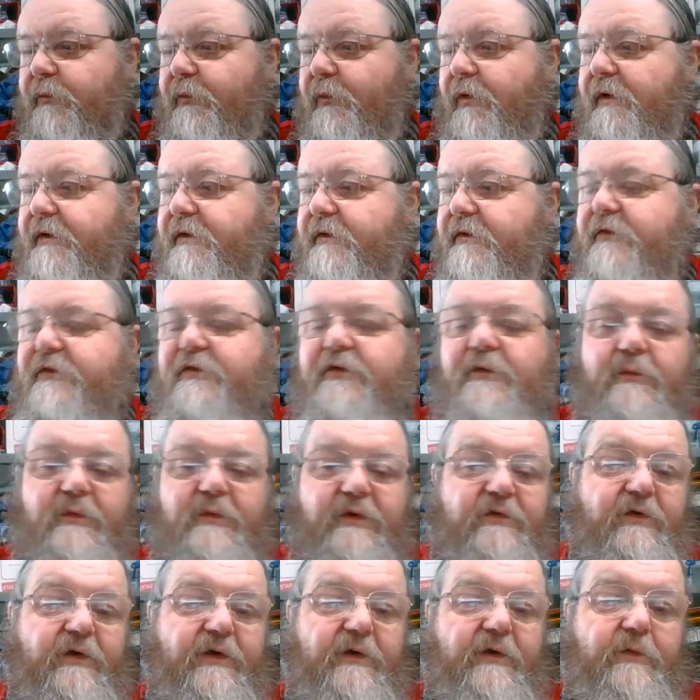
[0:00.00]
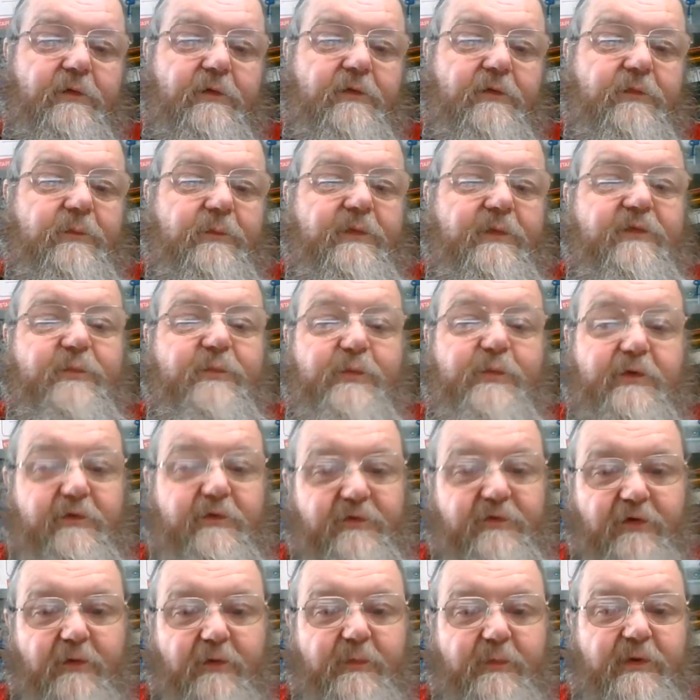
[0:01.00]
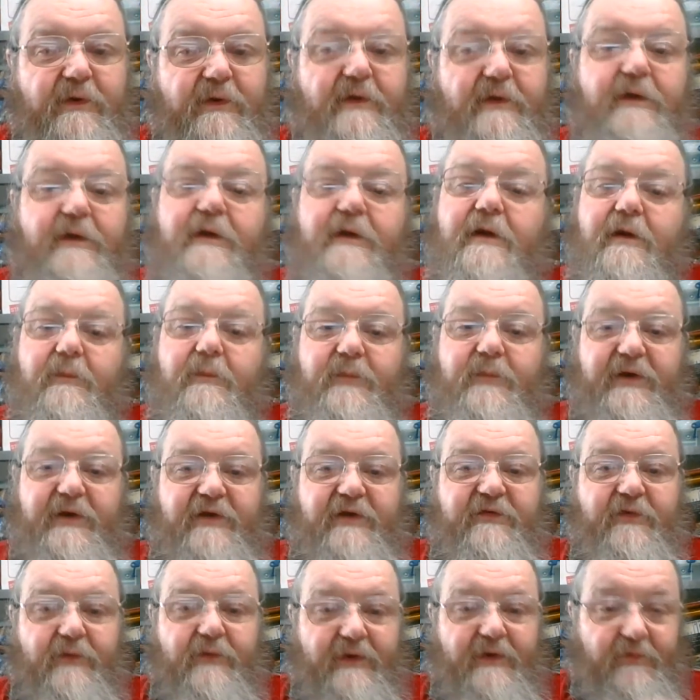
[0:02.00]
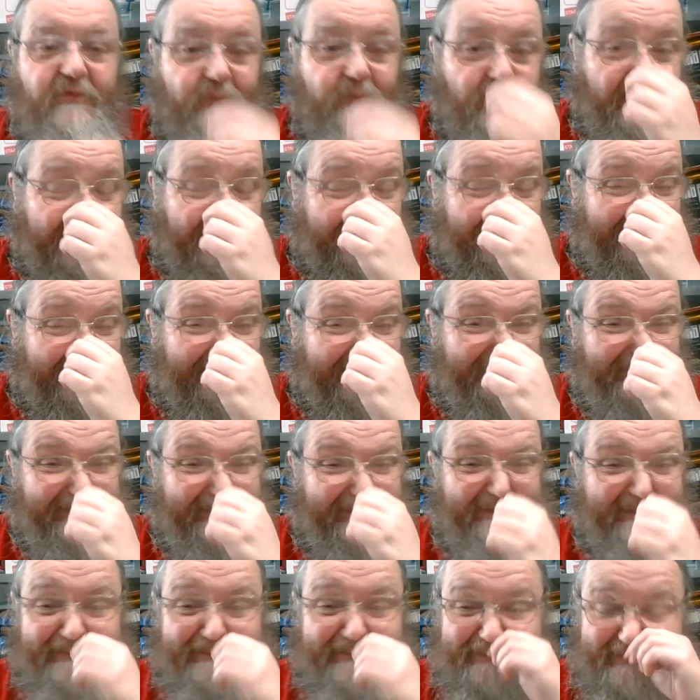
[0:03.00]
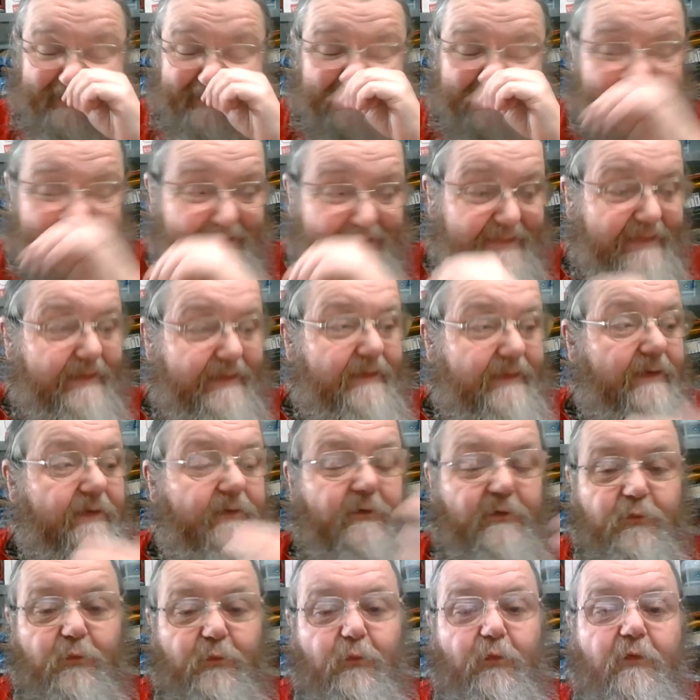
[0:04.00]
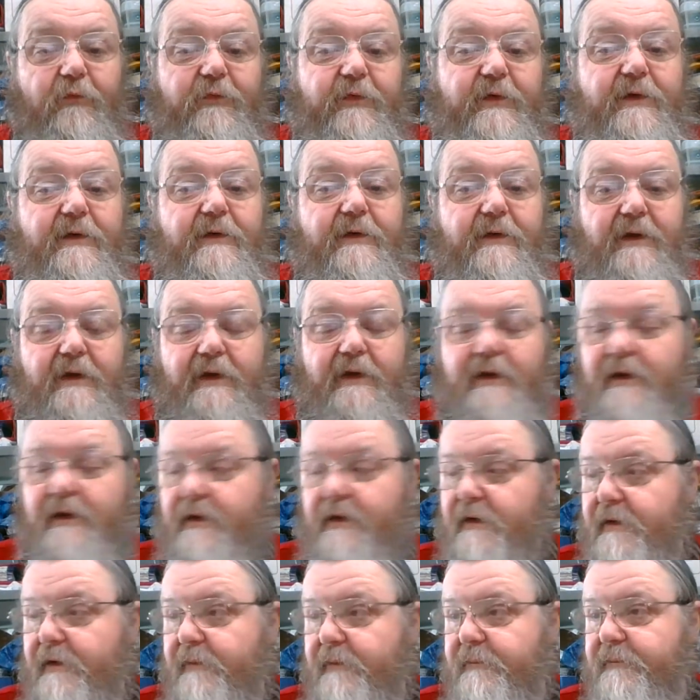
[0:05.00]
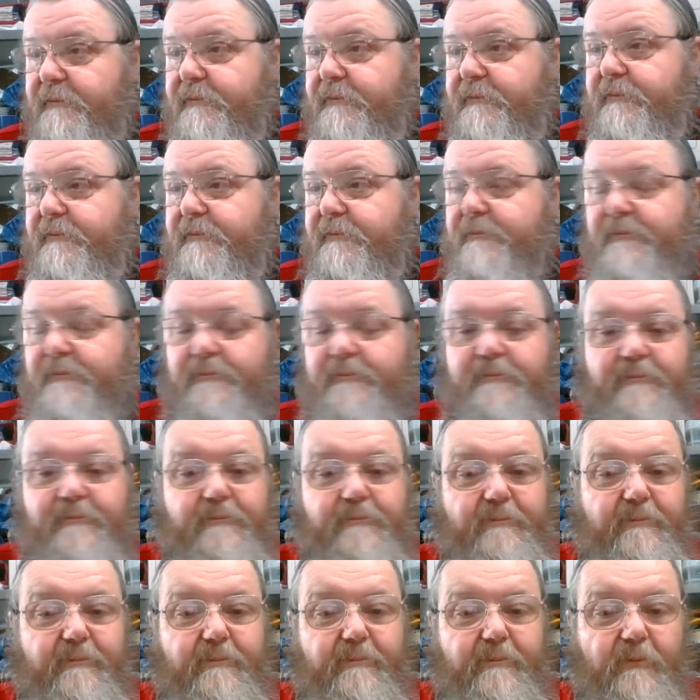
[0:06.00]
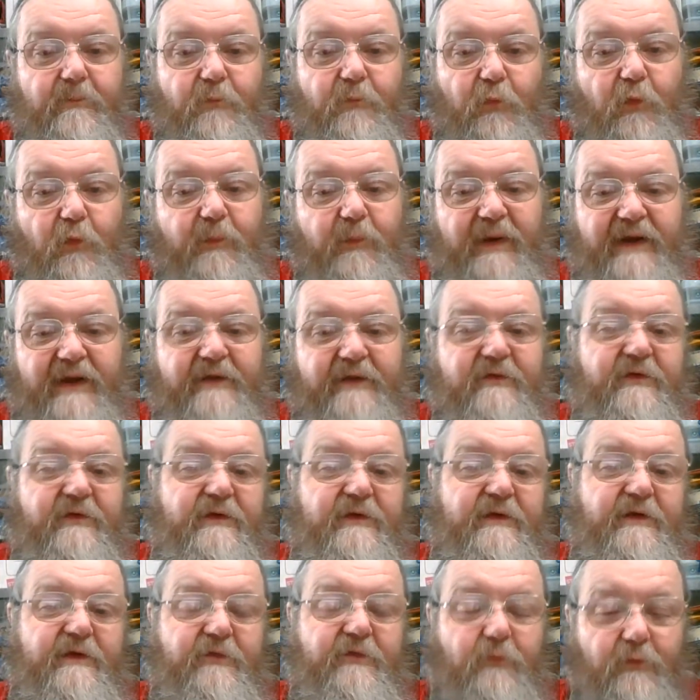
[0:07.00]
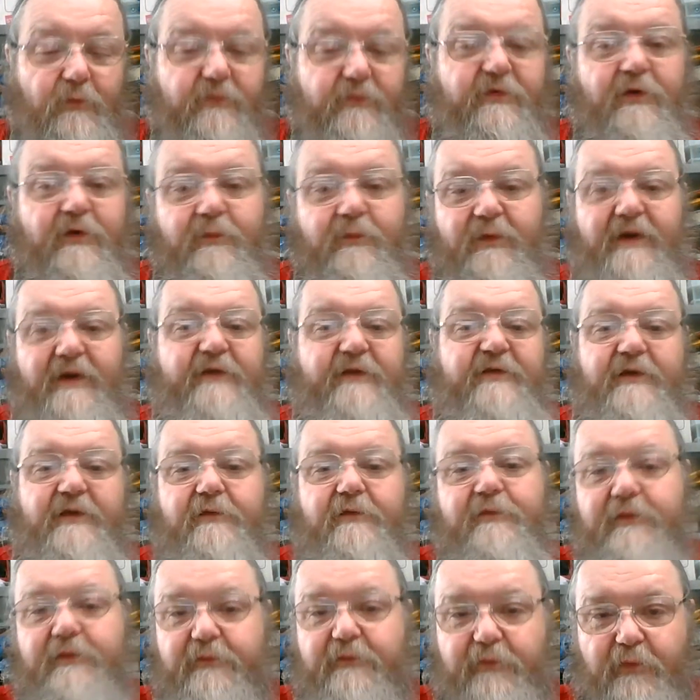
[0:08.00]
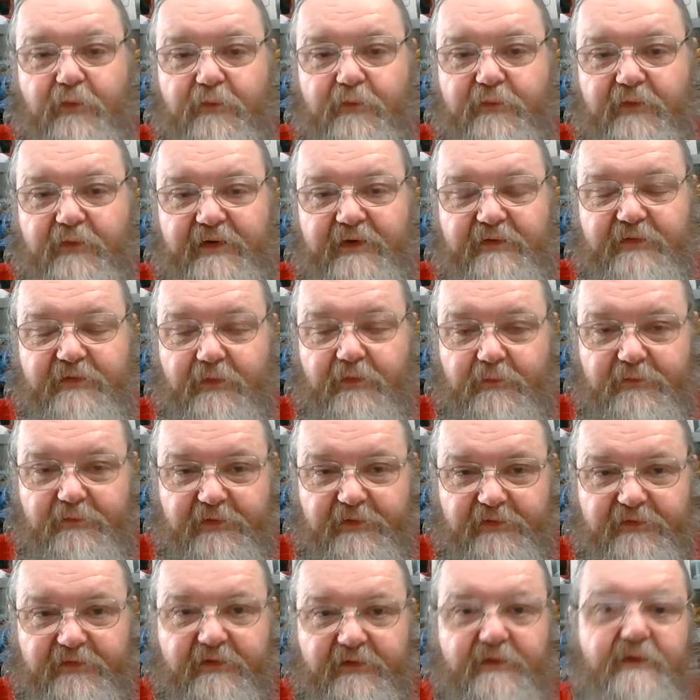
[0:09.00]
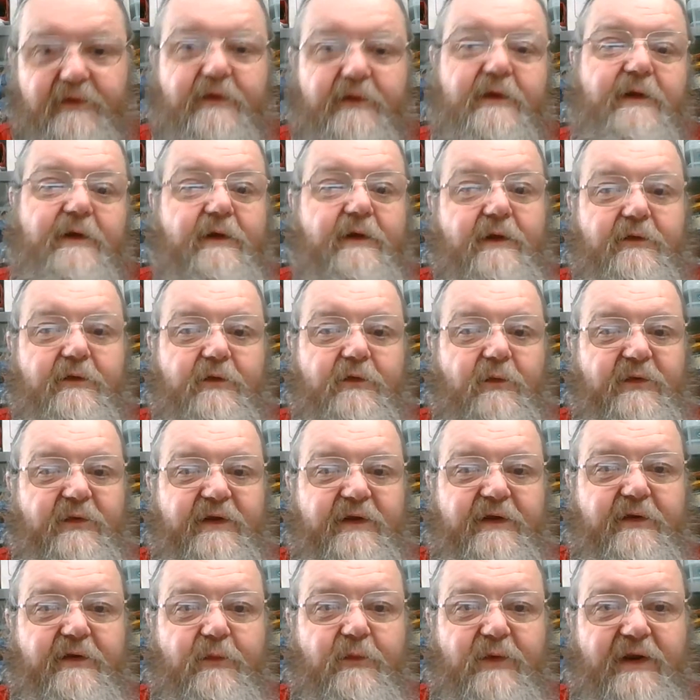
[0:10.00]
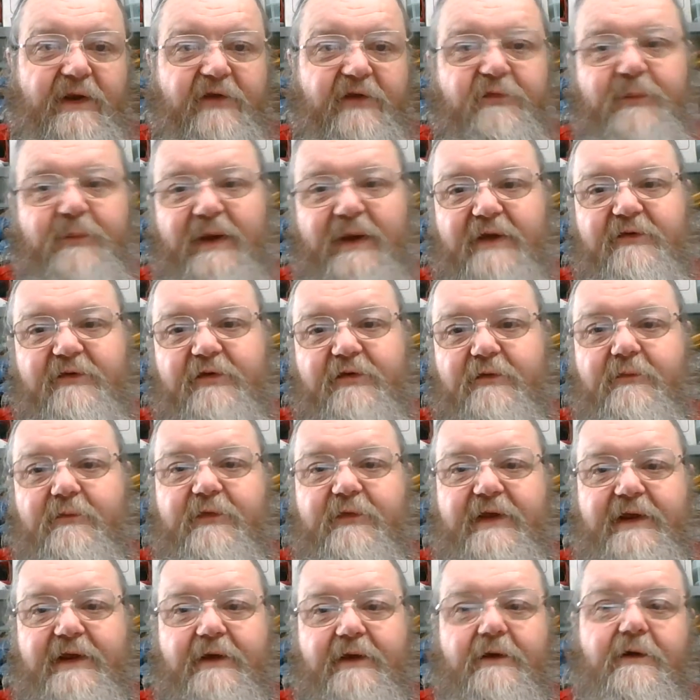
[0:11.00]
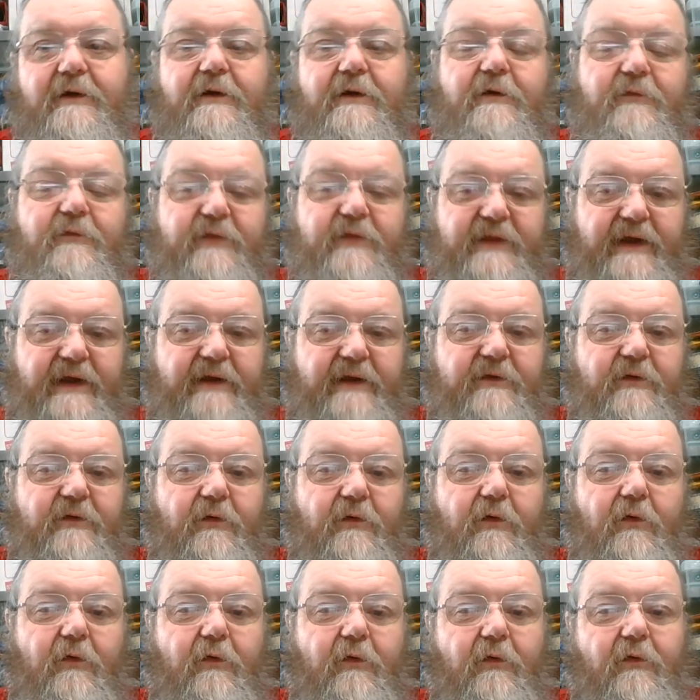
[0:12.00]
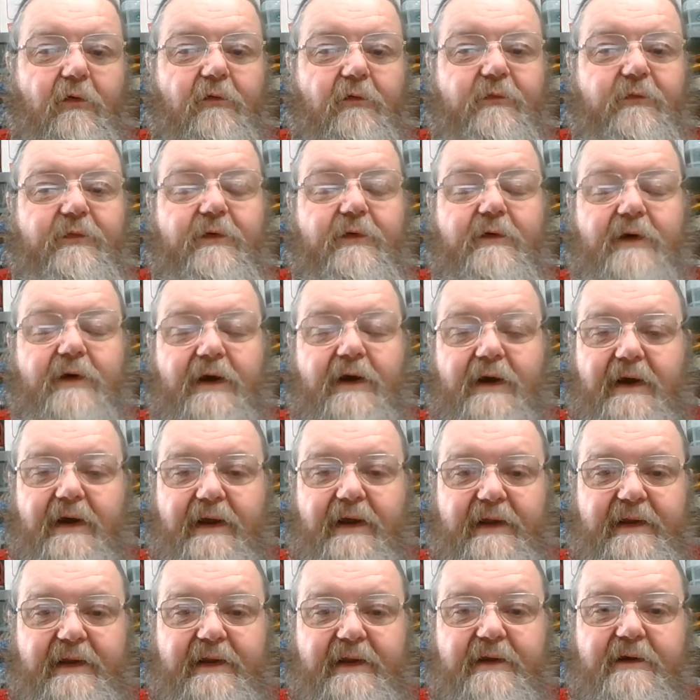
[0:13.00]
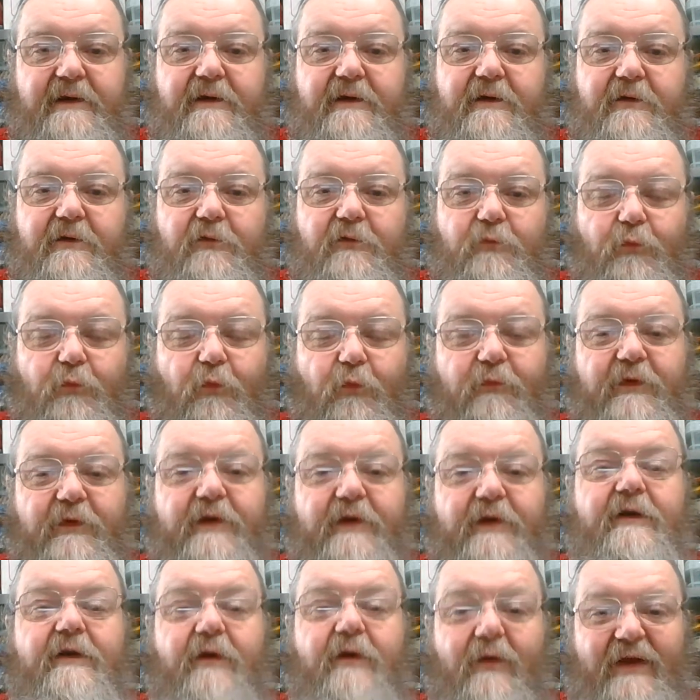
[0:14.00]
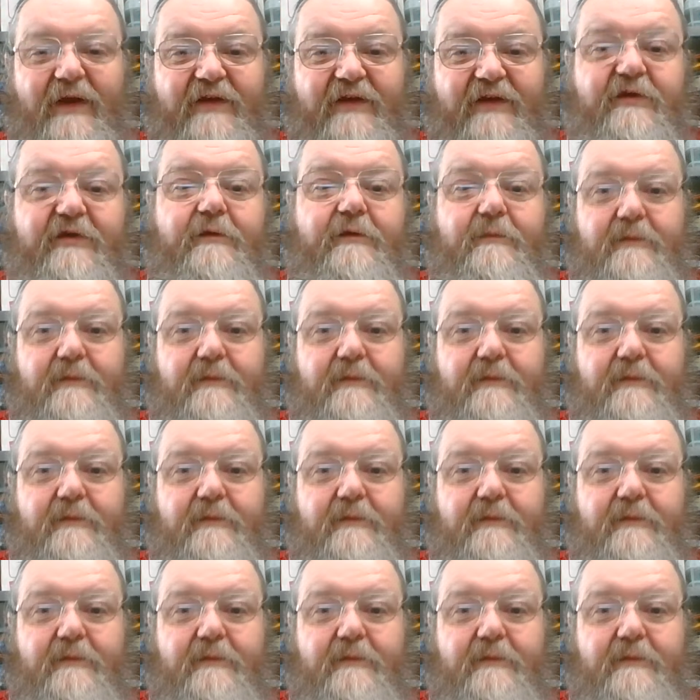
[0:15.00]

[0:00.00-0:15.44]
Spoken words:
1s, which I ordered from the sprue shop, but he's on its way in. The Dwarven warband is also waiting for the 4 free soldiers, though I did do an expansion figure for that of a Dwarven Knight,